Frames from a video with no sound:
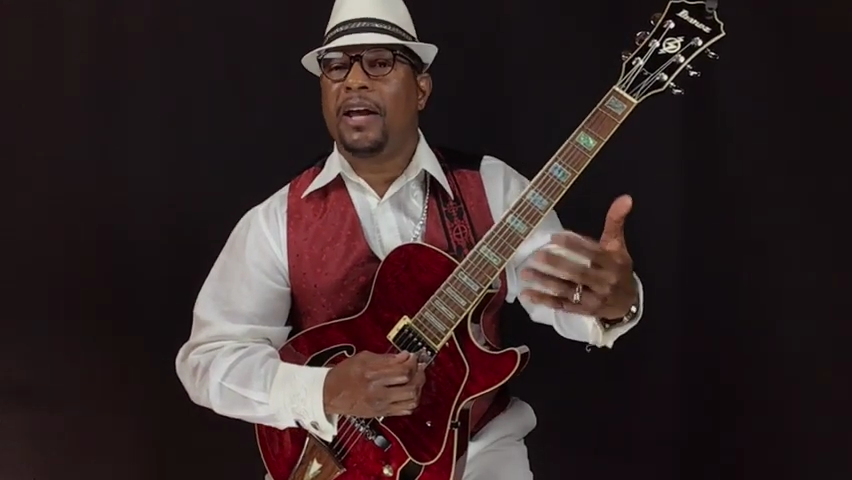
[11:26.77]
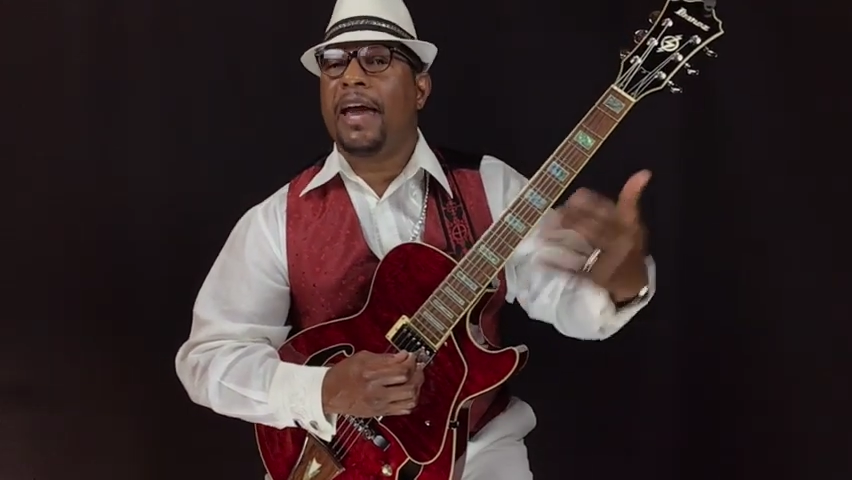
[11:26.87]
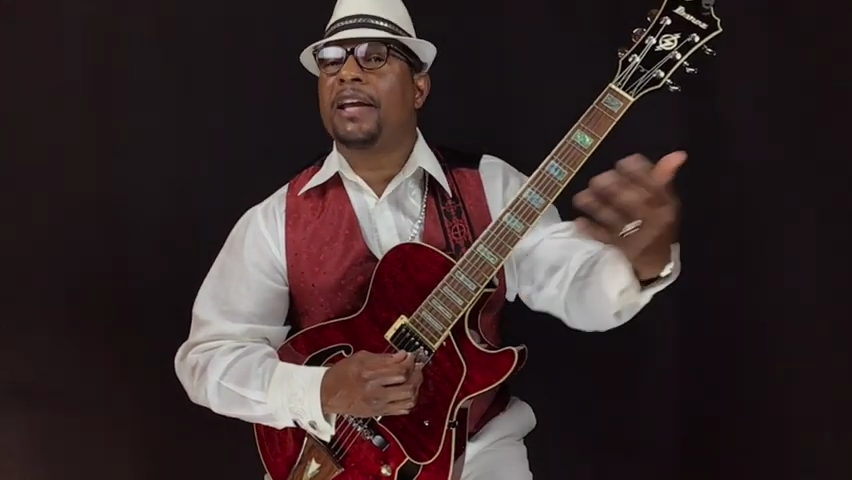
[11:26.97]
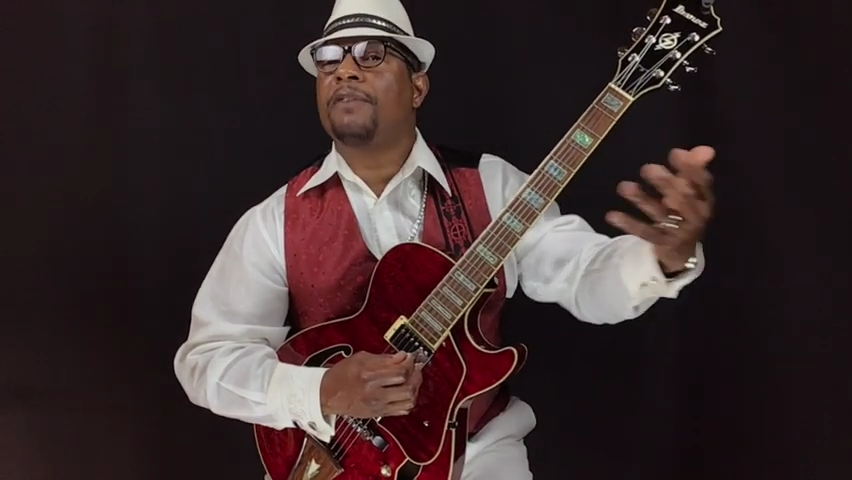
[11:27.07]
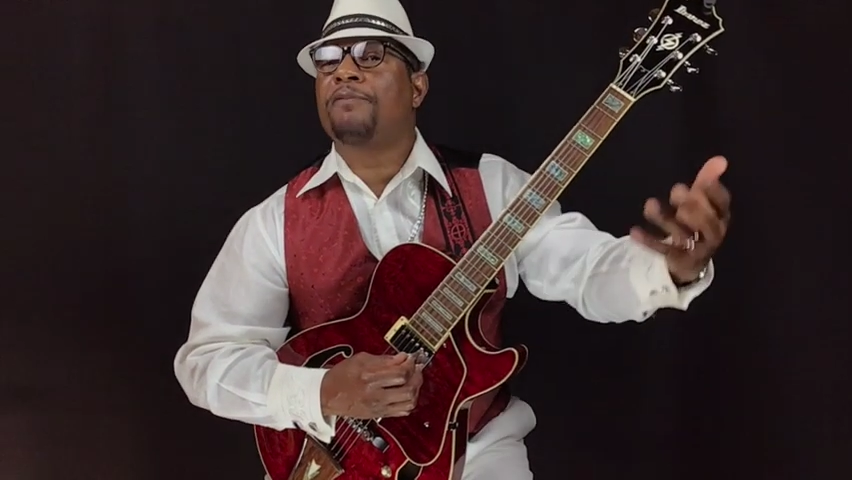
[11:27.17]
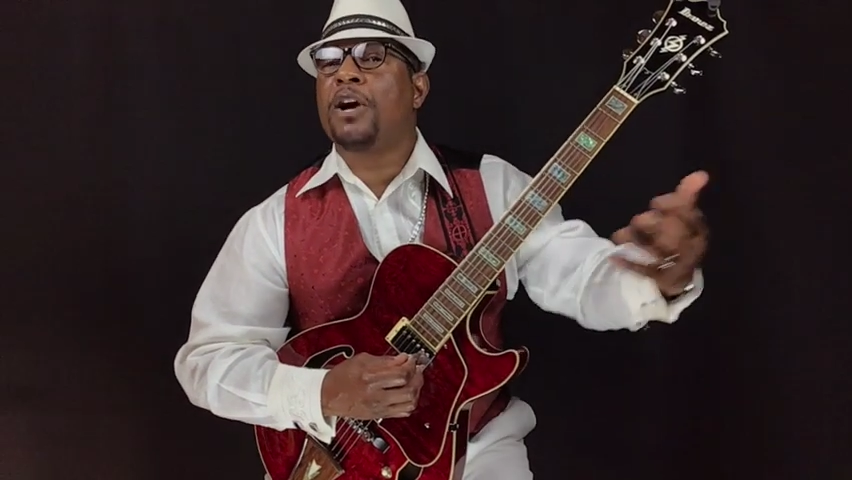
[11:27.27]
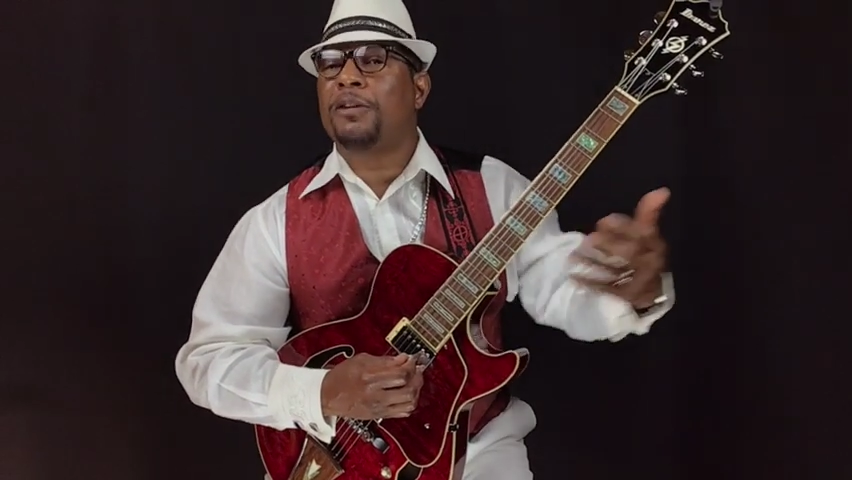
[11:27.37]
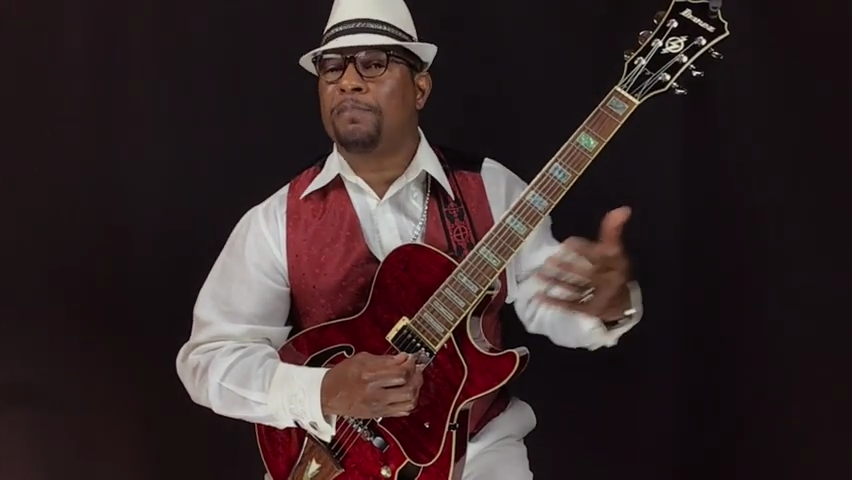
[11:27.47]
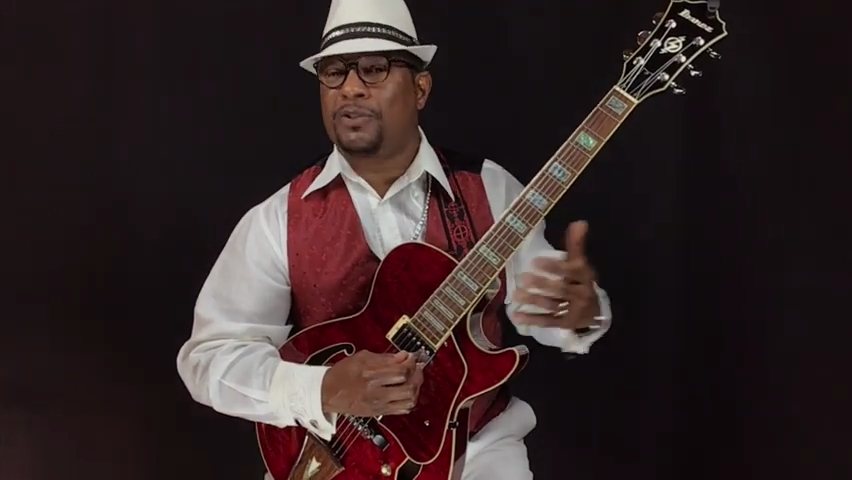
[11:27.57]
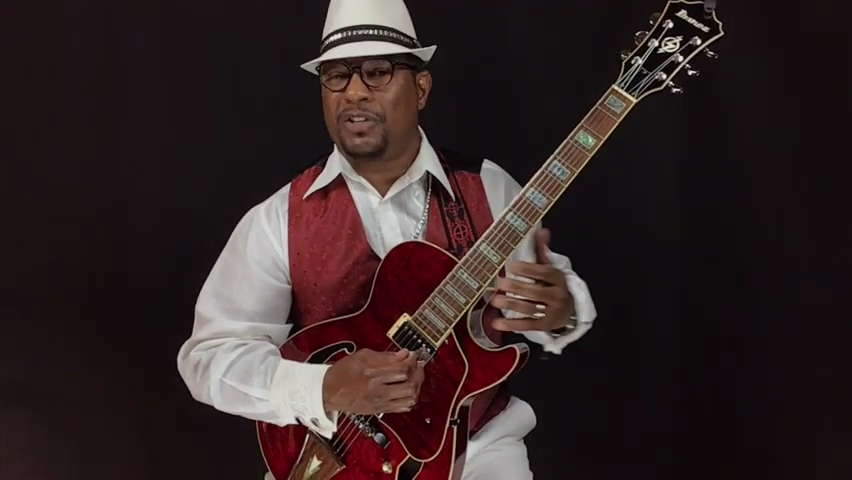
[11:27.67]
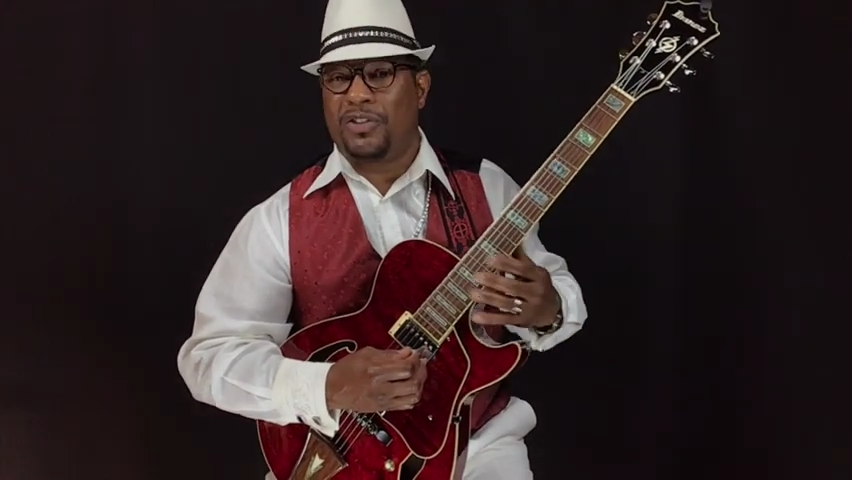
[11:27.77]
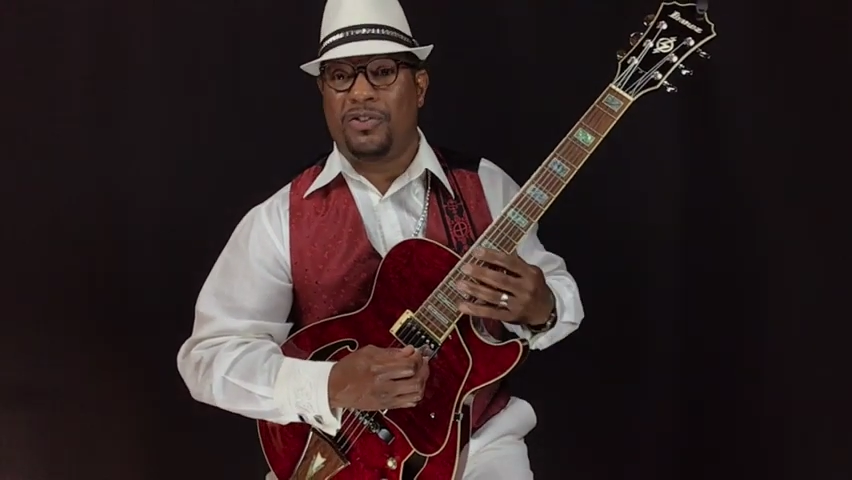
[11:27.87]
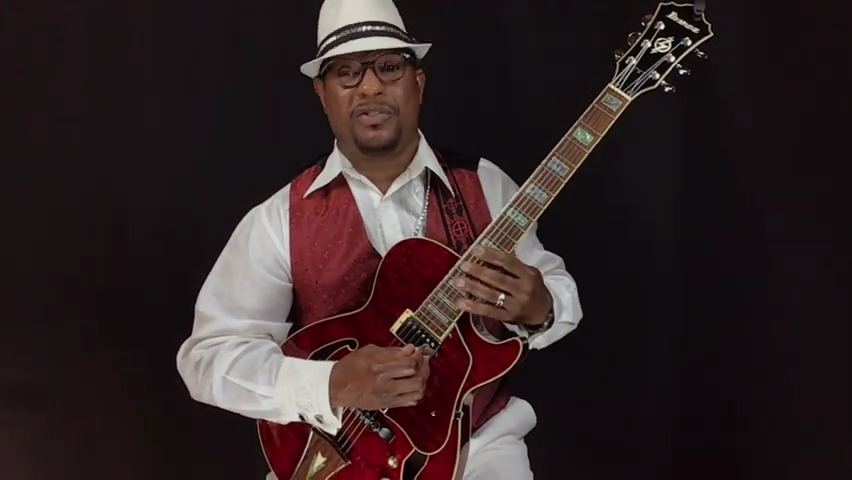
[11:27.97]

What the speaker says: and the first position.